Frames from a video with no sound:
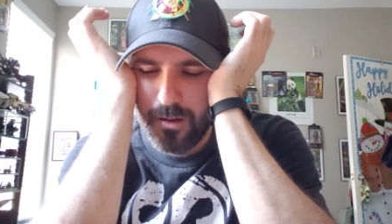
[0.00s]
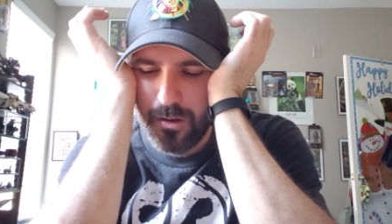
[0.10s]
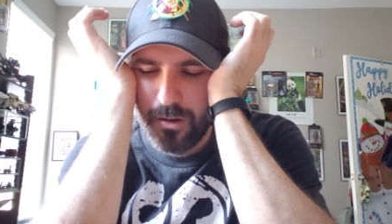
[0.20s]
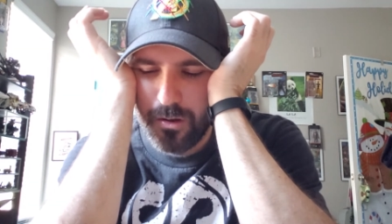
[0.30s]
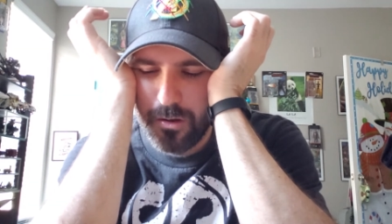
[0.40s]

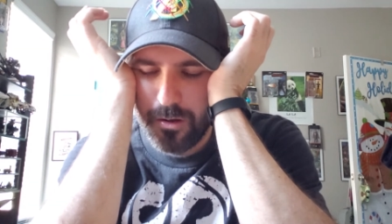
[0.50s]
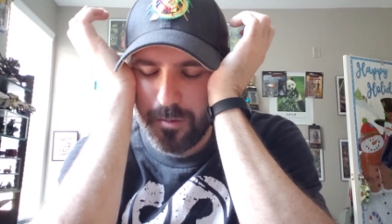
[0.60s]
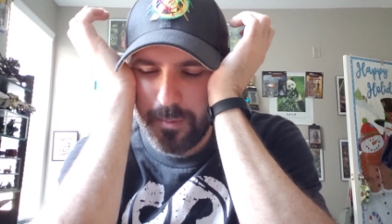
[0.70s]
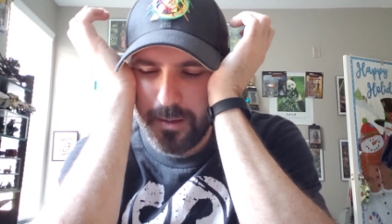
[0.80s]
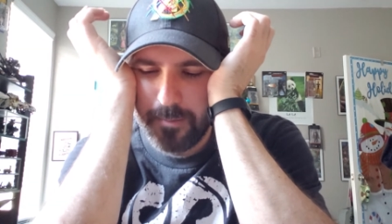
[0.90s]
Oh,
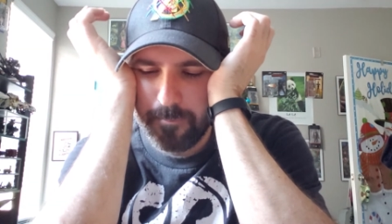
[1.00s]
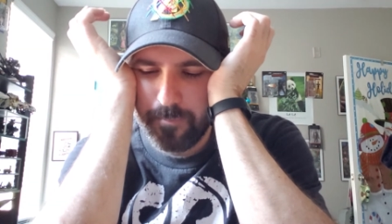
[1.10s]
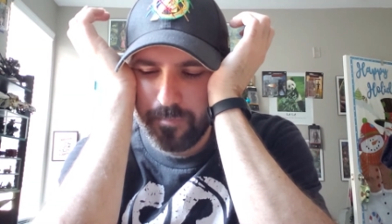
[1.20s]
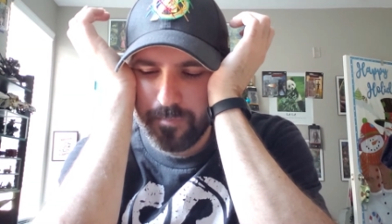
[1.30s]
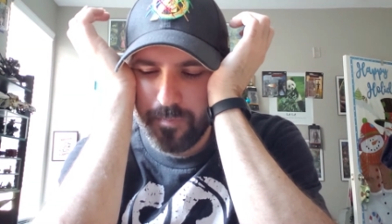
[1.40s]
man.
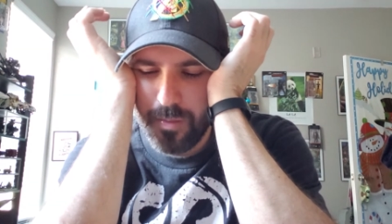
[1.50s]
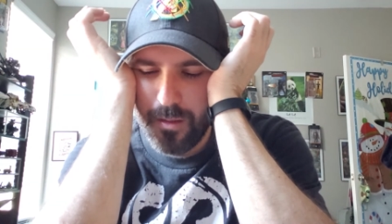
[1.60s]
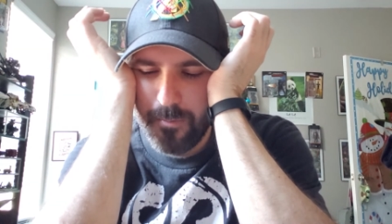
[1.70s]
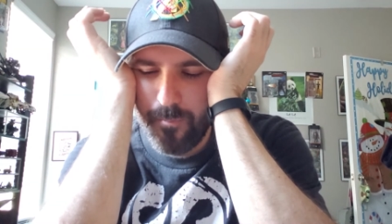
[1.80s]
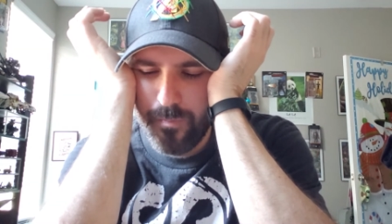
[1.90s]

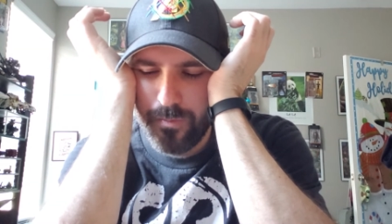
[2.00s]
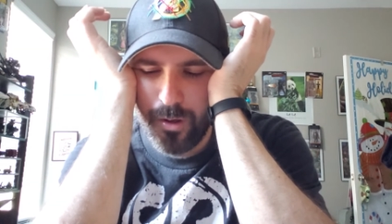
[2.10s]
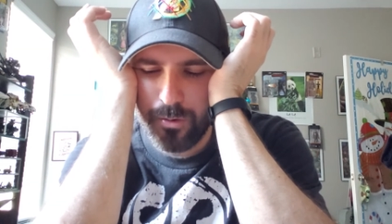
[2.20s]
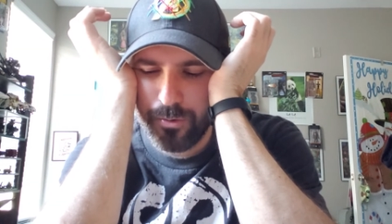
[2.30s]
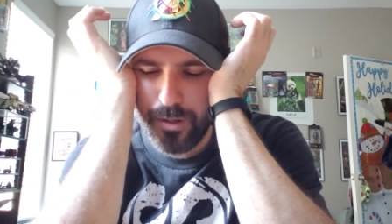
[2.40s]

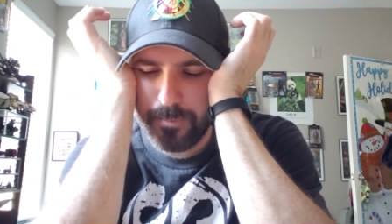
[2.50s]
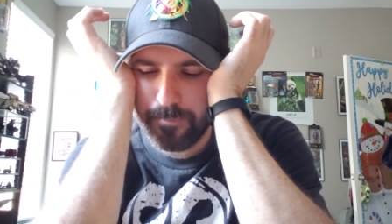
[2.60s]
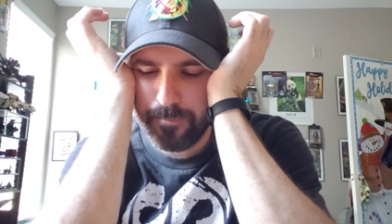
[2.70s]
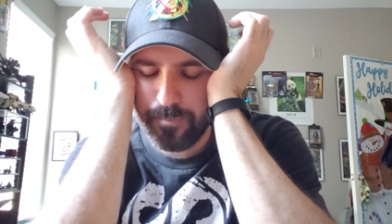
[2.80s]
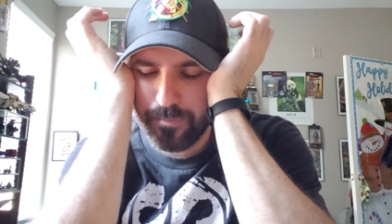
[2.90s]
Don't do that.
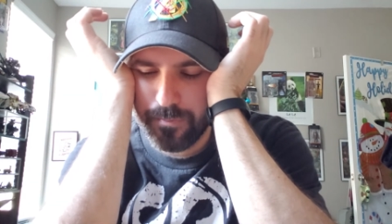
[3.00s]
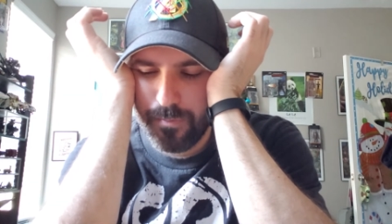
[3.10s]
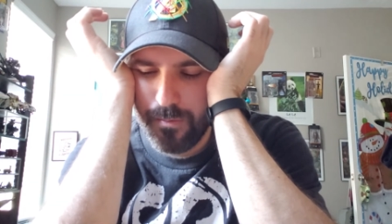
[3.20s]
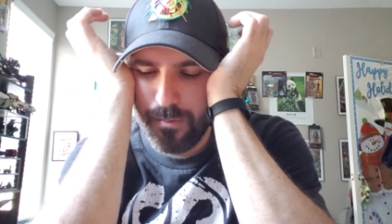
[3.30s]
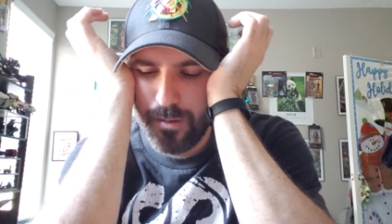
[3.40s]

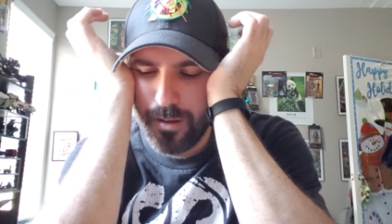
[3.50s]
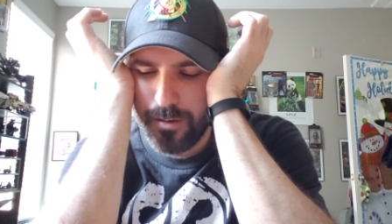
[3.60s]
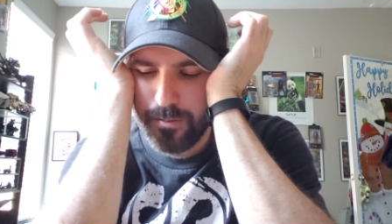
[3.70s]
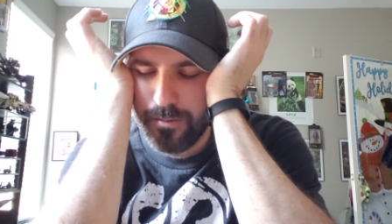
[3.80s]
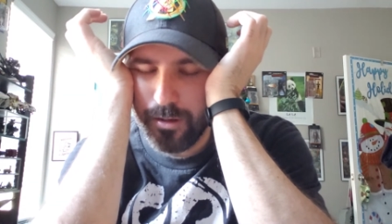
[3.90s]

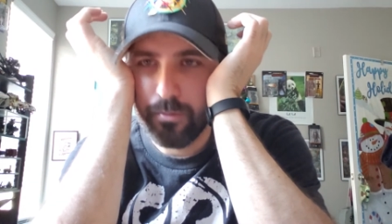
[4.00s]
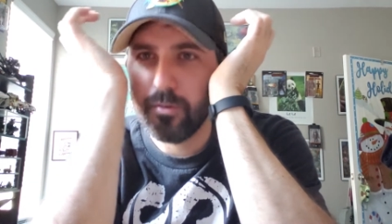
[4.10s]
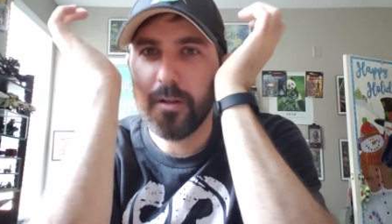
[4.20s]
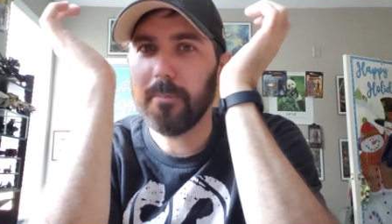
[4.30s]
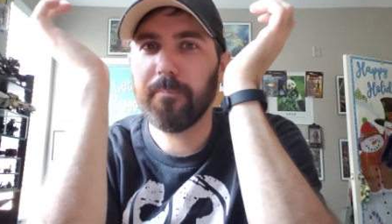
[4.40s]
Don't do
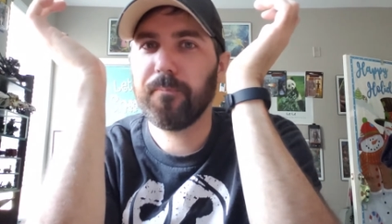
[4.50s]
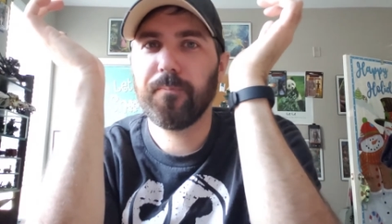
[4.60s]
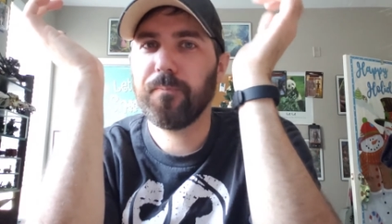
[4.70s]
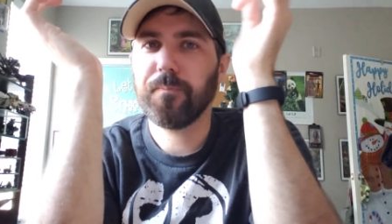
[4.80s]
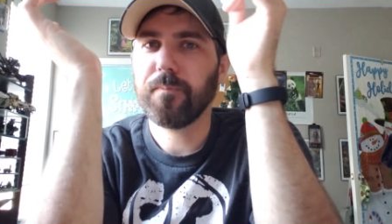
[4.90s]
that.
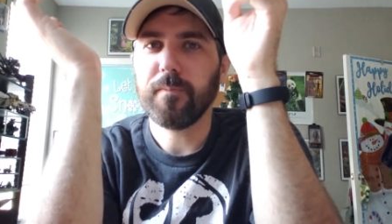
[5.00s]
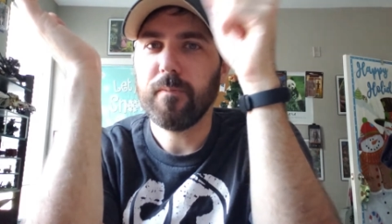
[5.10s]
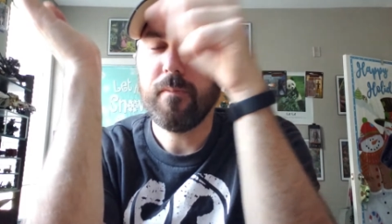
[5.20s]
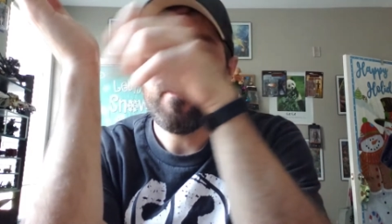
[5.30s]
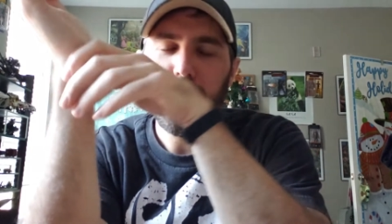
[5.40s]

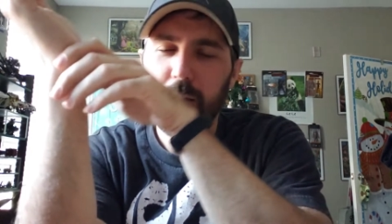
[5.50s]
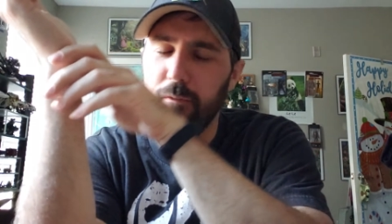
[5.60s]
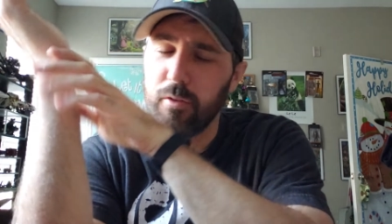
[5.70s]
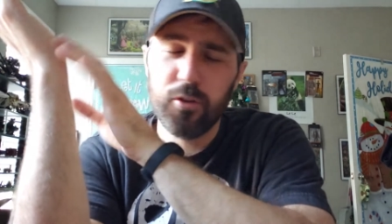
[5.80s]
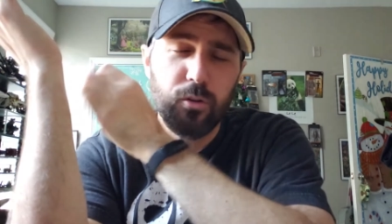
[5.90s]
If
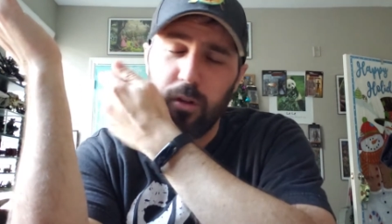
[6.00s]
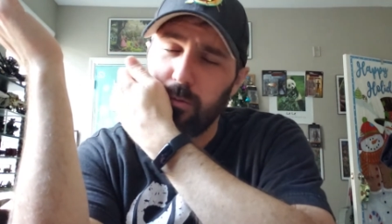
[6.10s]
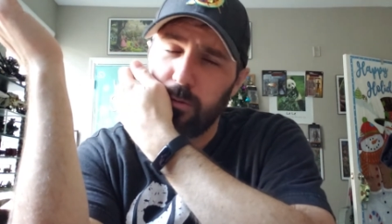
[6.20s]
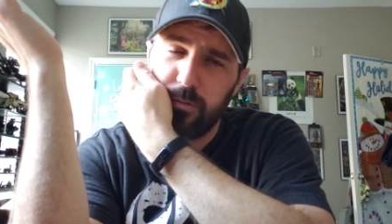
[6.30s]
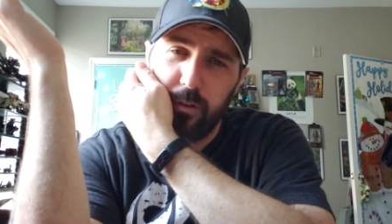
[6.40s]
you do, don't
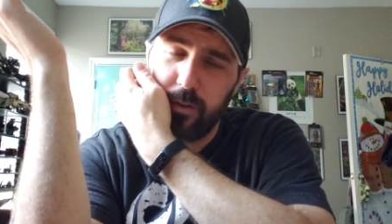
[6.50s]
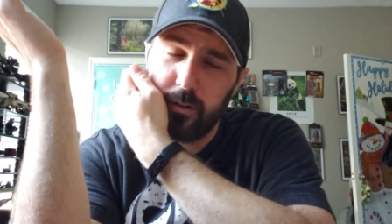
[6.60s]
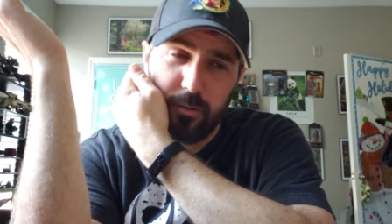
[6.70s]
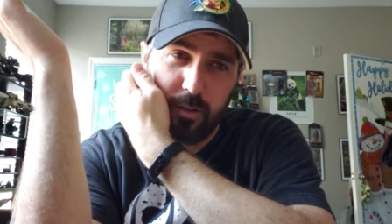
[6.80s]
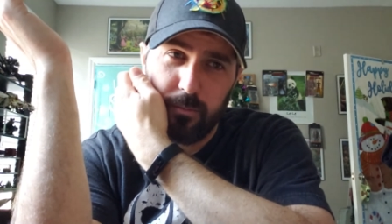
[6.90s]
use Velveeta
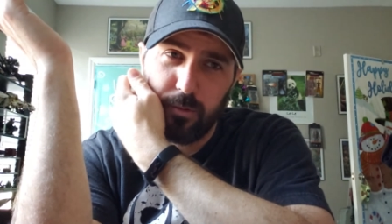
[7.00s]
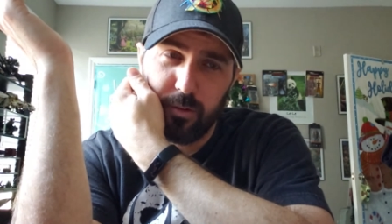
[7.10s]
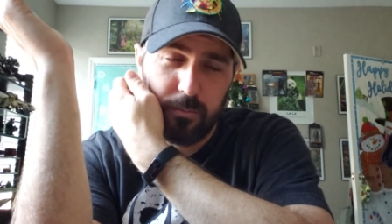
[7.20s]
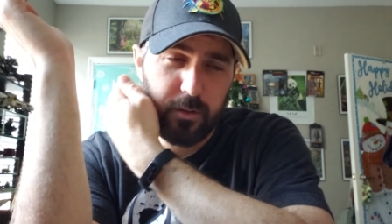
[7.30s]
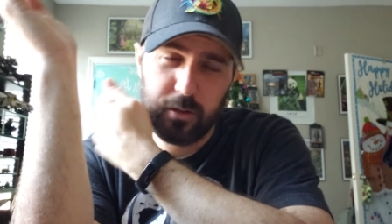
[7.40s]
or something. Use
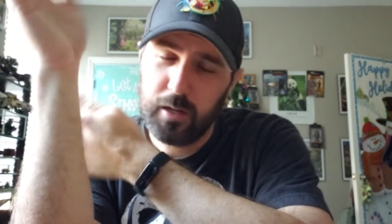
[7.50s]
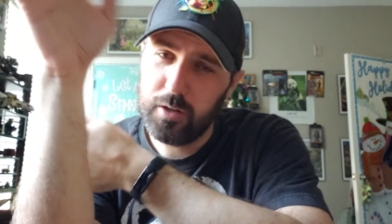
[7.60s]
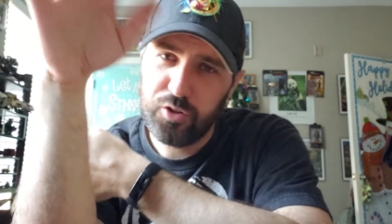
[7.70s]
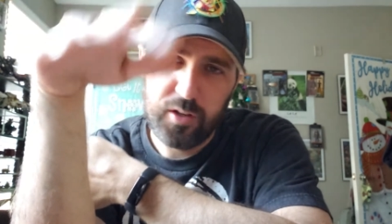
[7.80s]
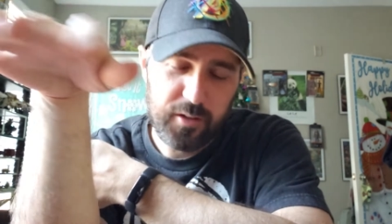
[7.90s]
some other kind of
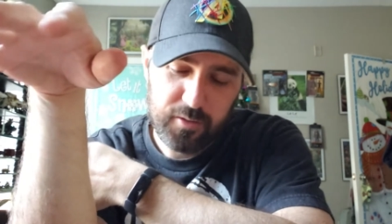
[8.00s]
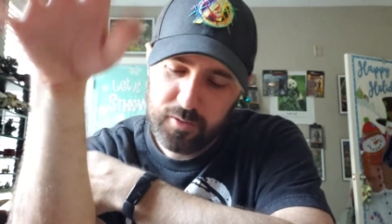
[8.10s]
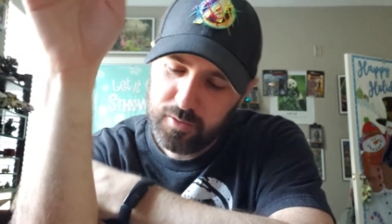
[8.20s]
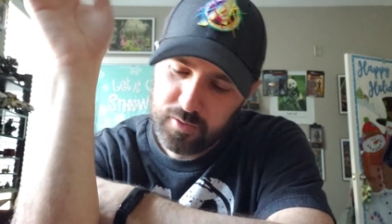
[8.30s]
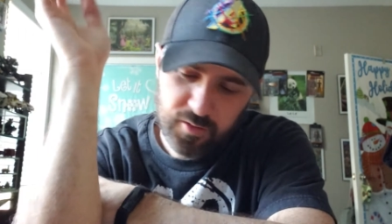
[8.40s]

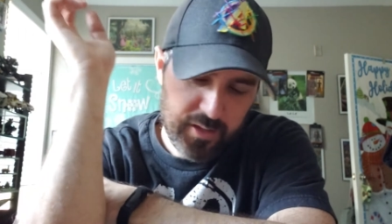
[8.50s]
cheese. Because